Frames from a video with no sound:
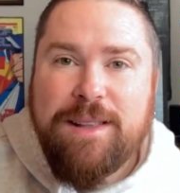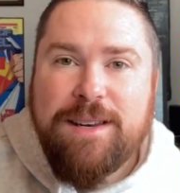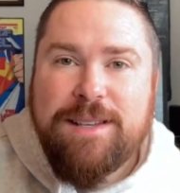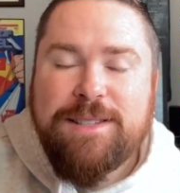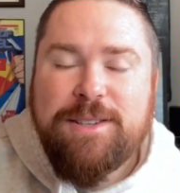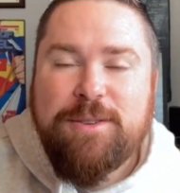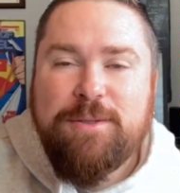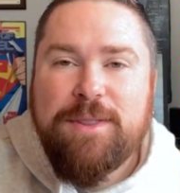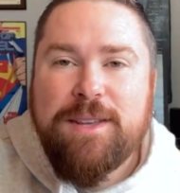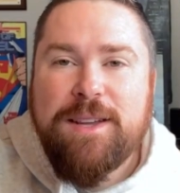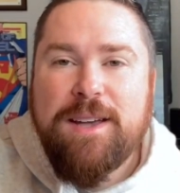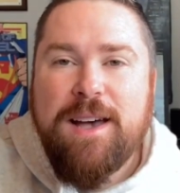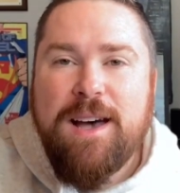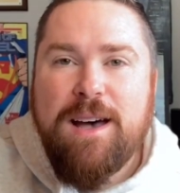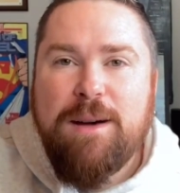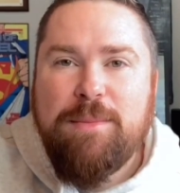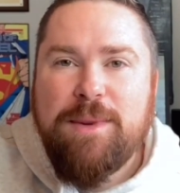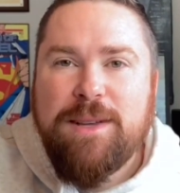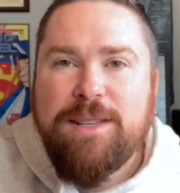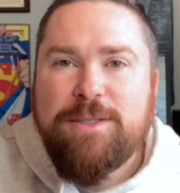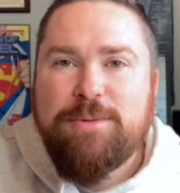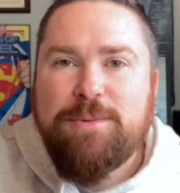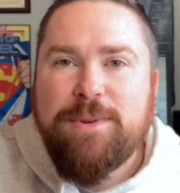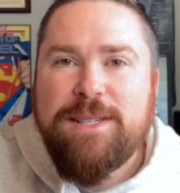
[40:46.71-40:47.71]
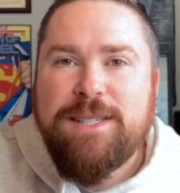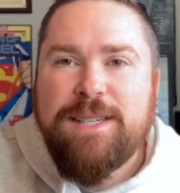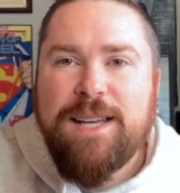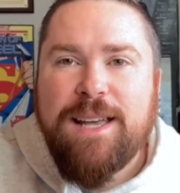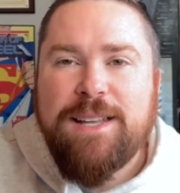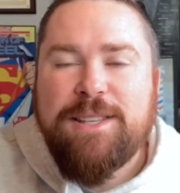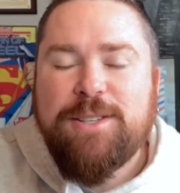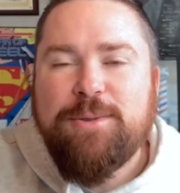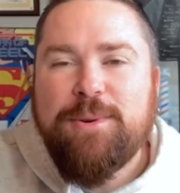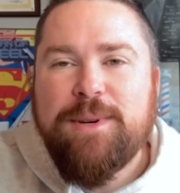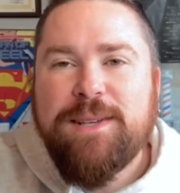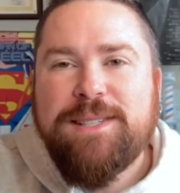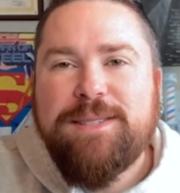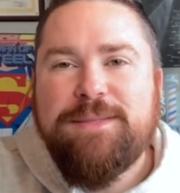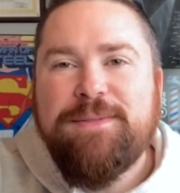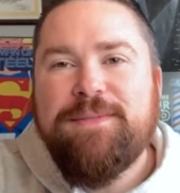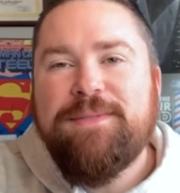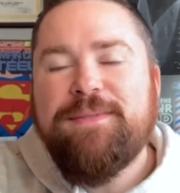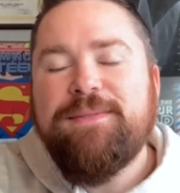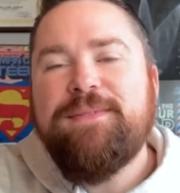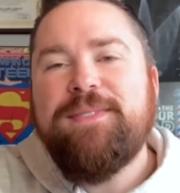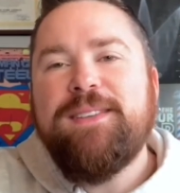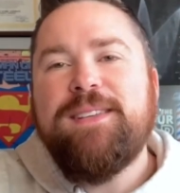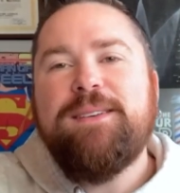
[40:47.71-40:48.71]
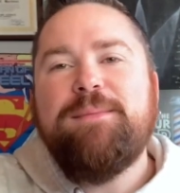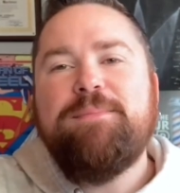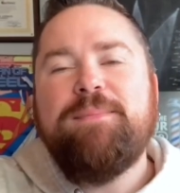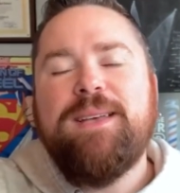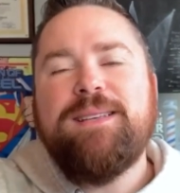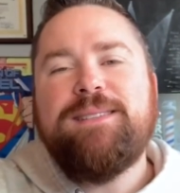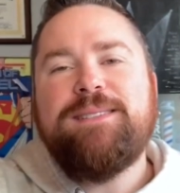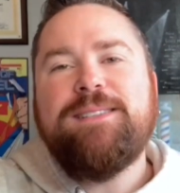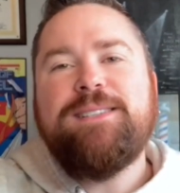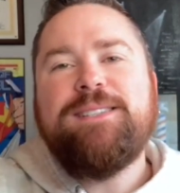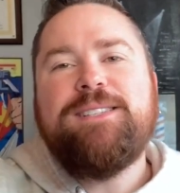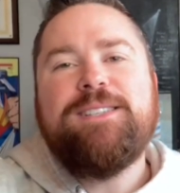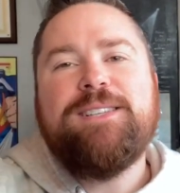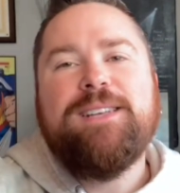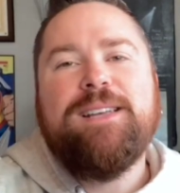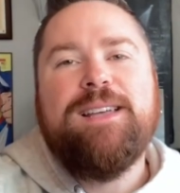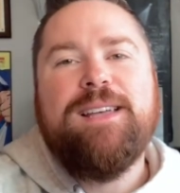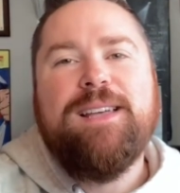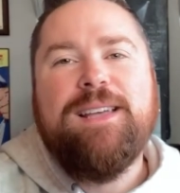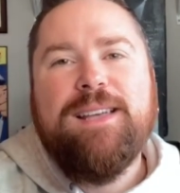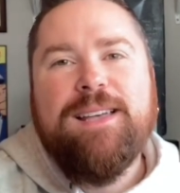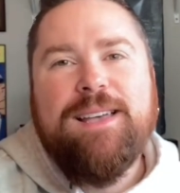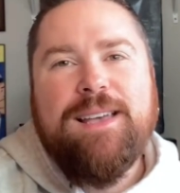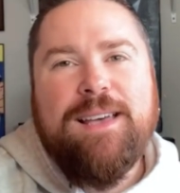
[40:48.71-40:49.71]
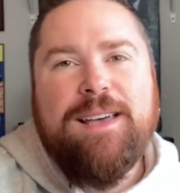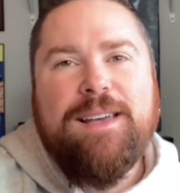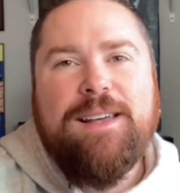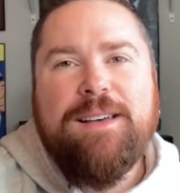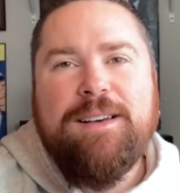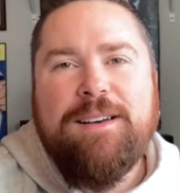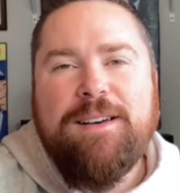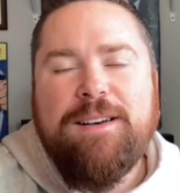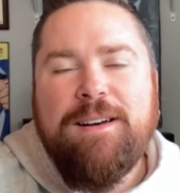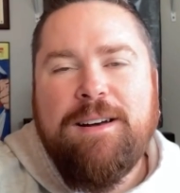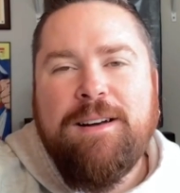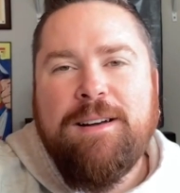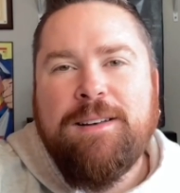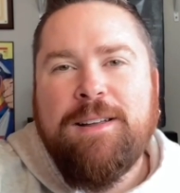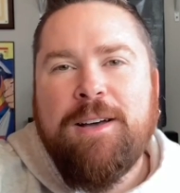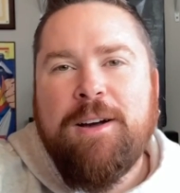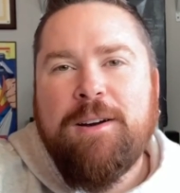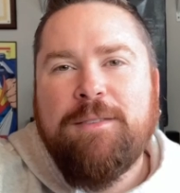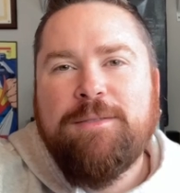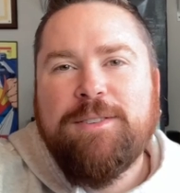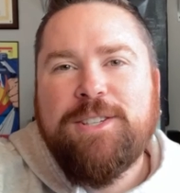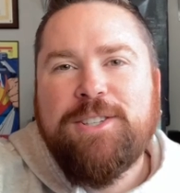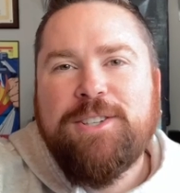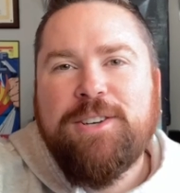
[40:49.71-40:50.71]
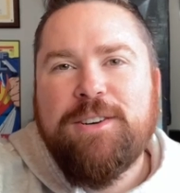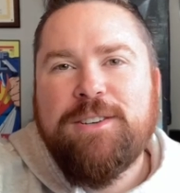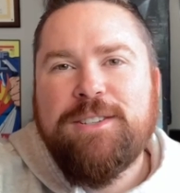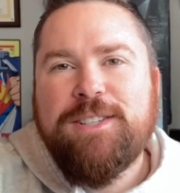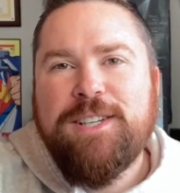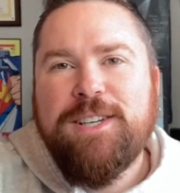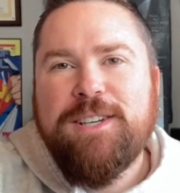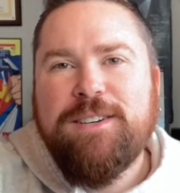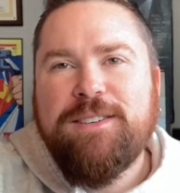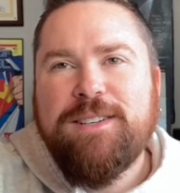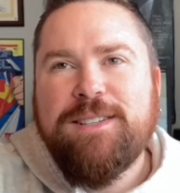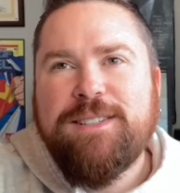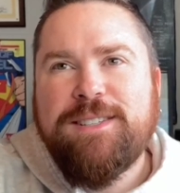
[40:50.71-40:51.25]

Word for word: Let us know in the comments. Reach out to us via message uh, at Harvest Church here.